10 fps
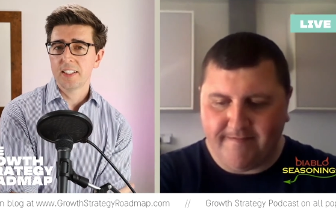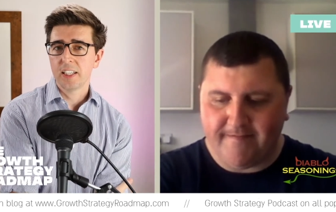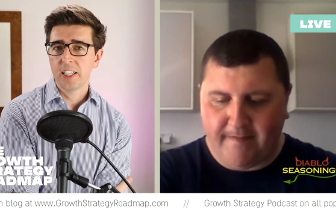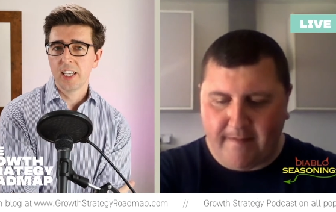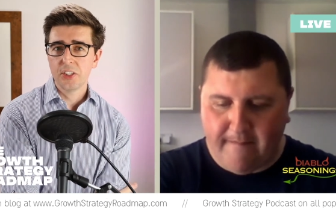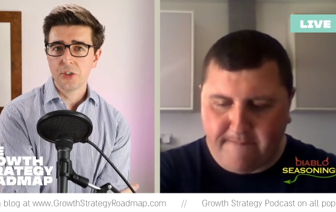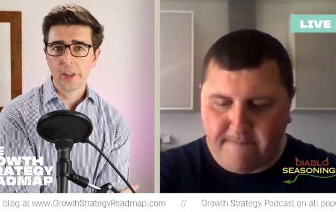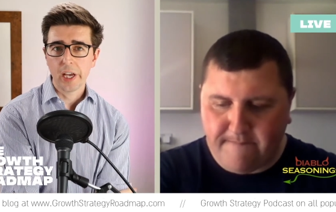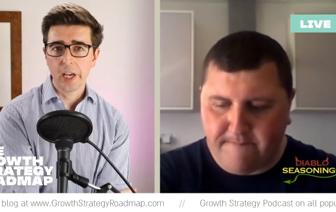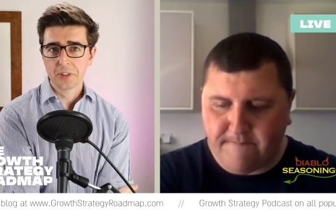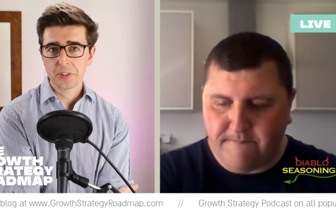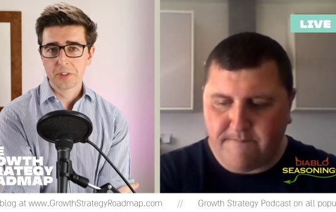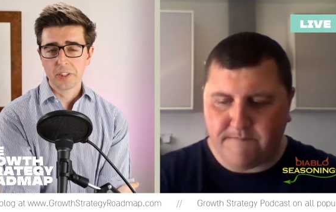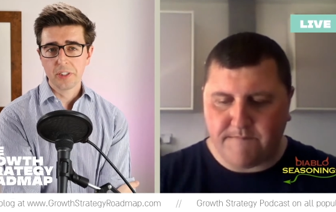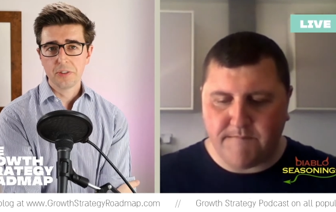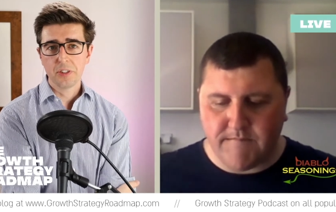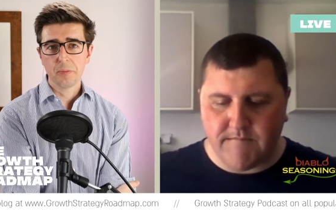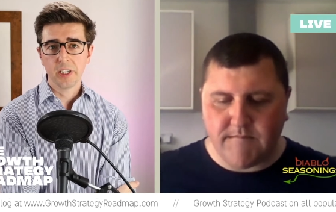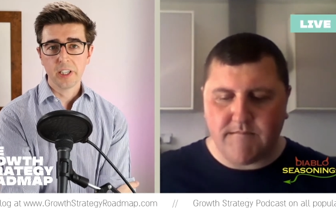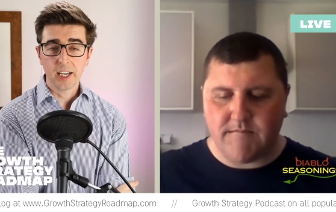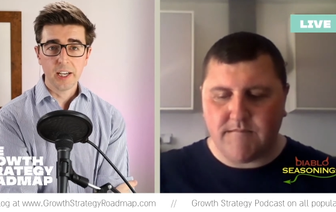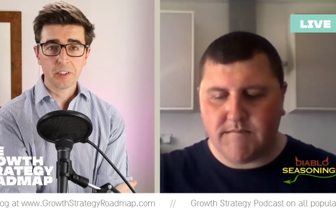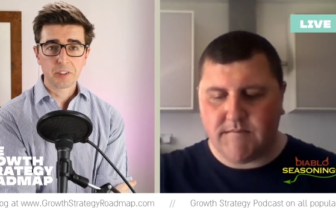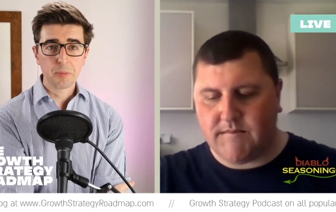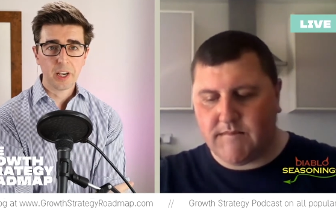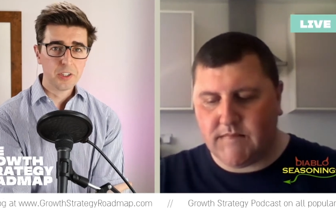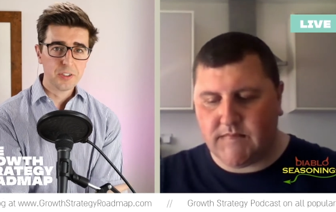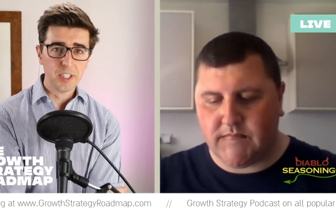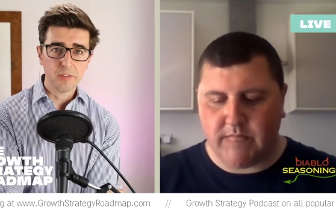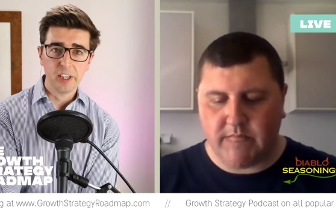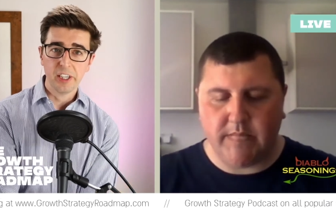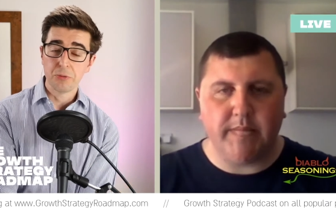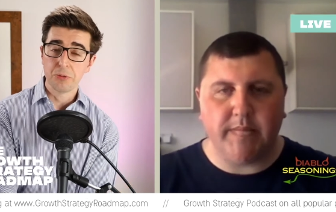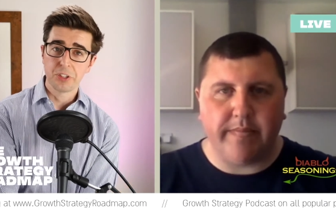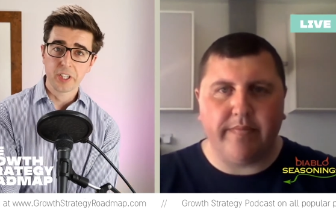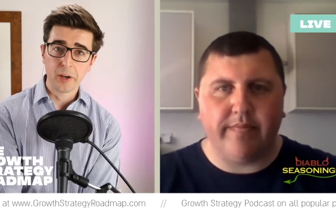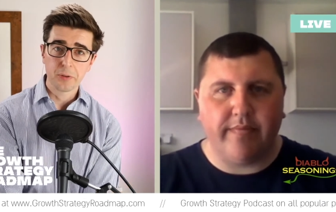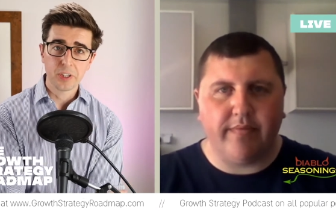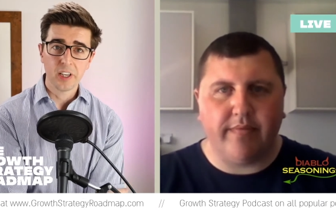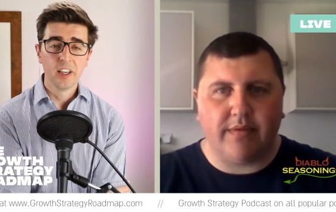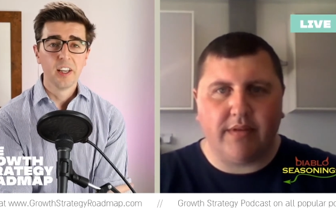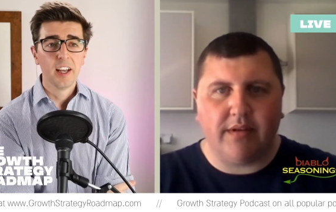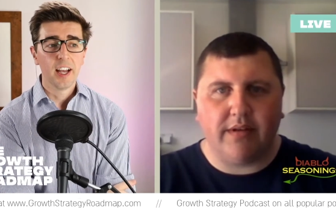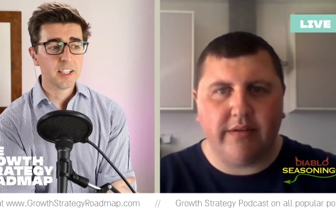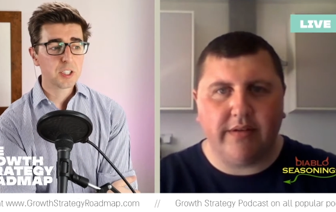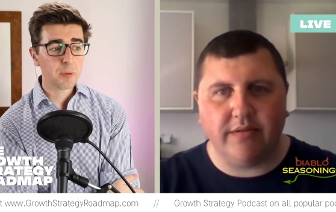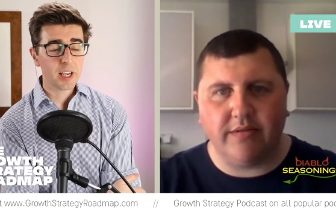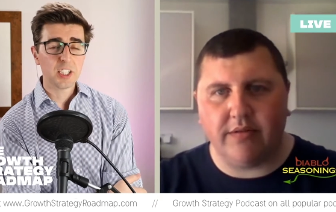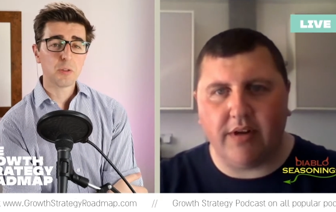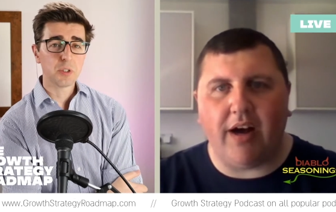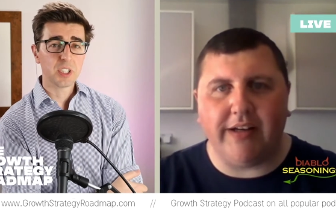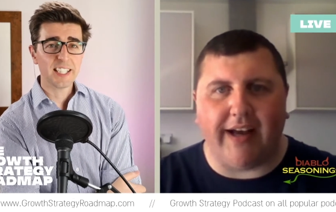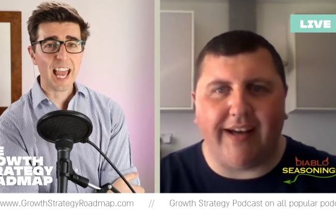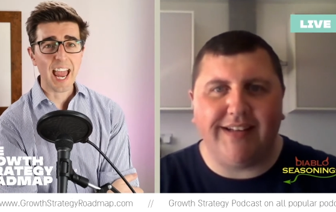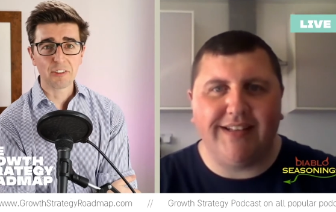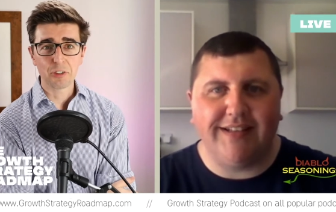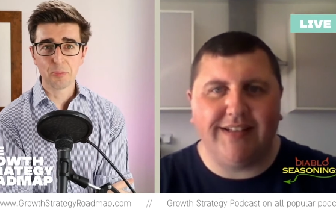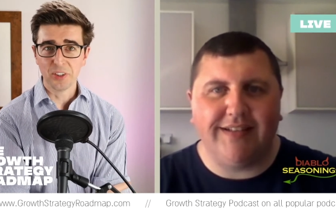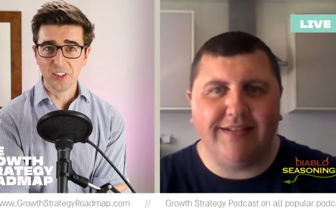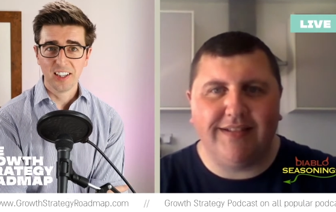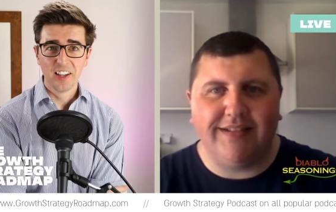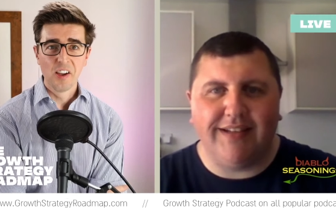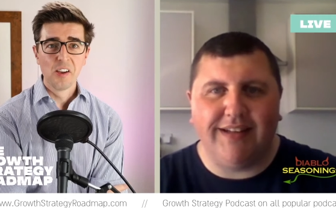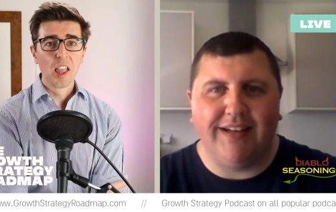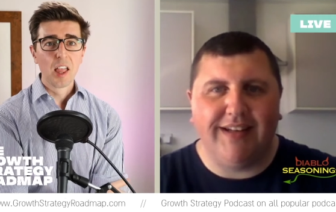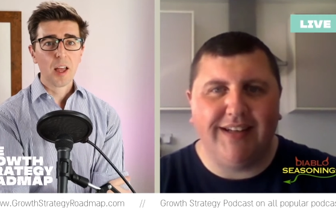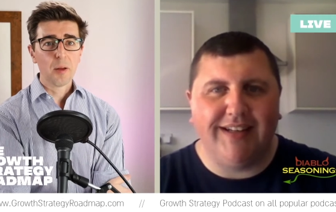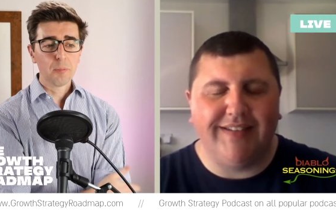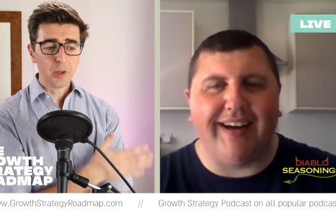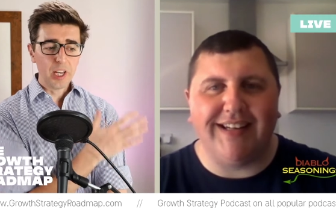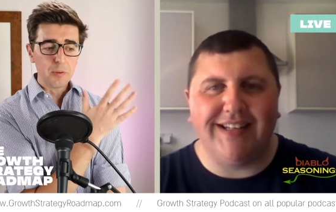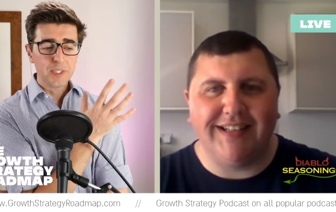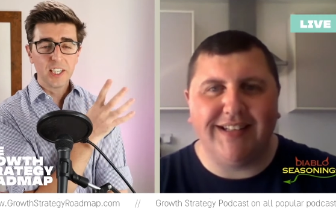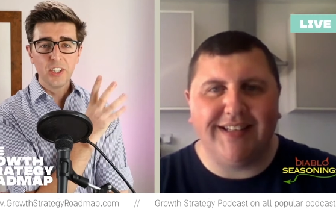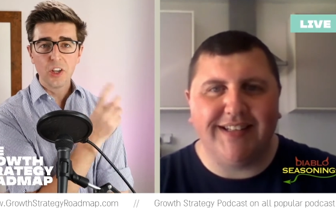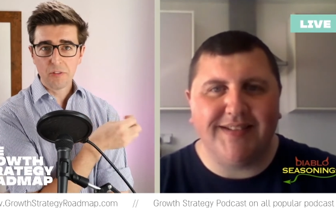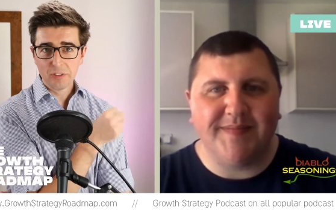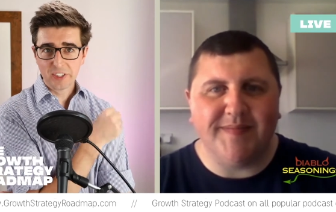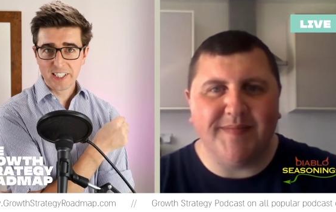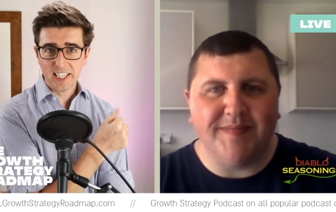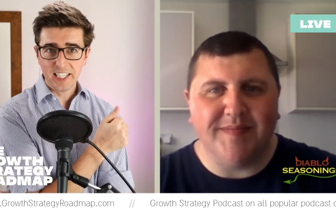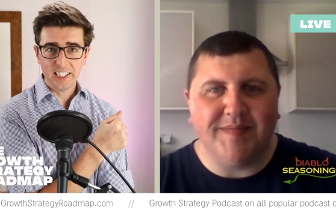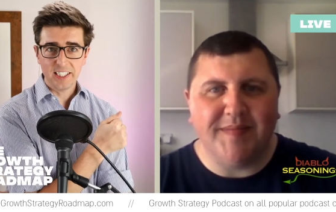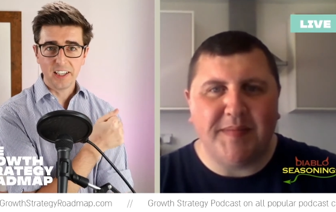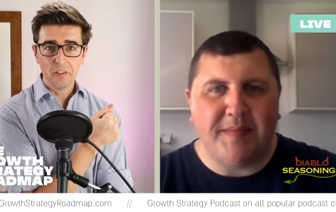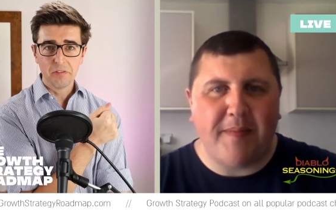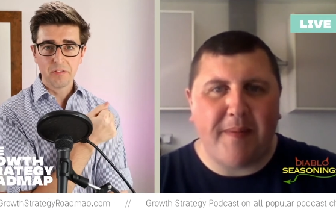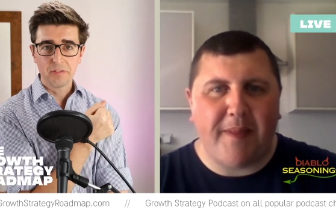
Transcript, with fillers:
Speaker 1: the early 2000s, there used to be a guy on Spanish TV who was a scouser, and his Spanish oh, was oh, yeah. terrible but right. it was the novelty of